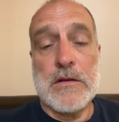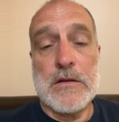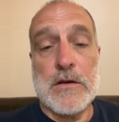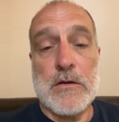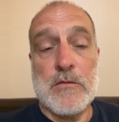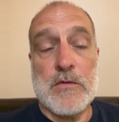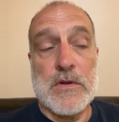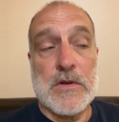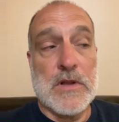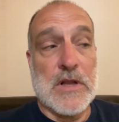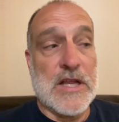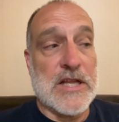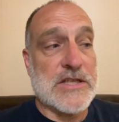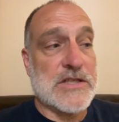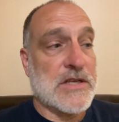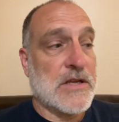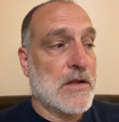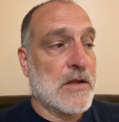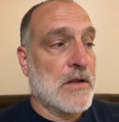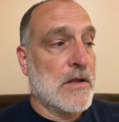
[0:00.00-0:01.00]
You know, the
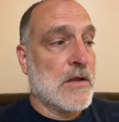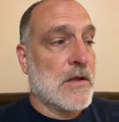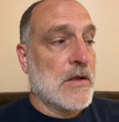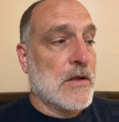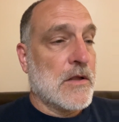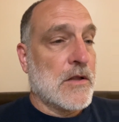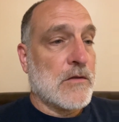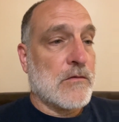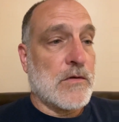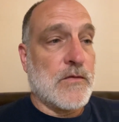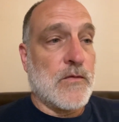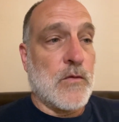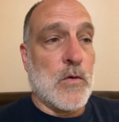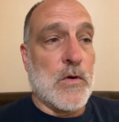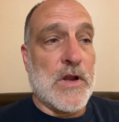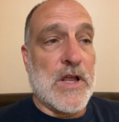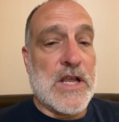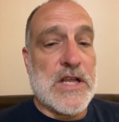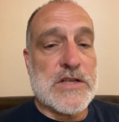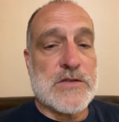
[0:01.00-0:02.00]
last 3-4
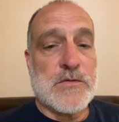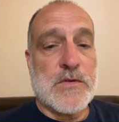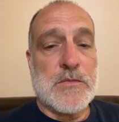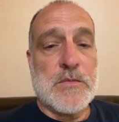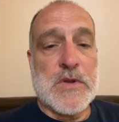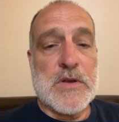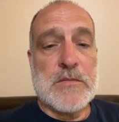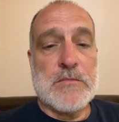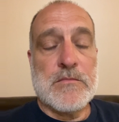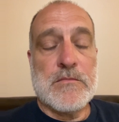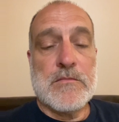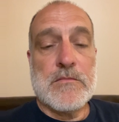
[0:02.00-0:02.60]
days we've been